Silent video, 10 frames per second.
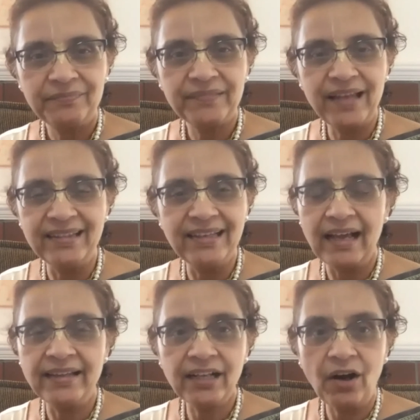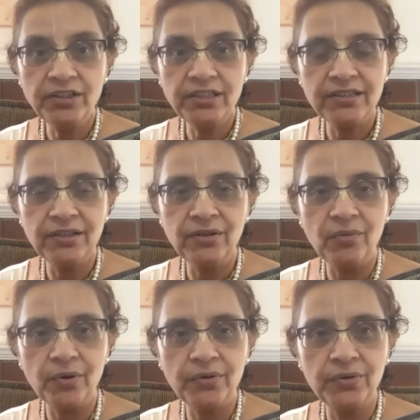And the crowd just didn't know
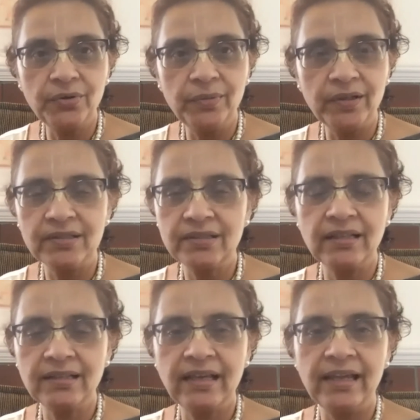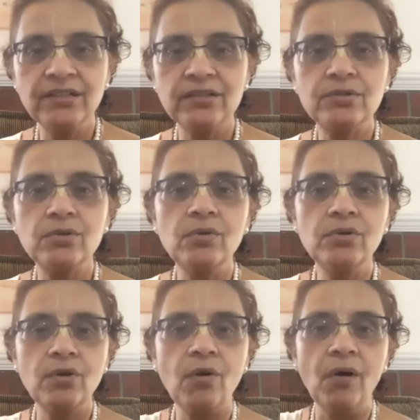what to do, because that cage is
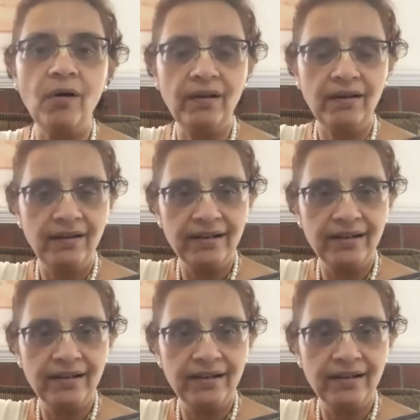so tall.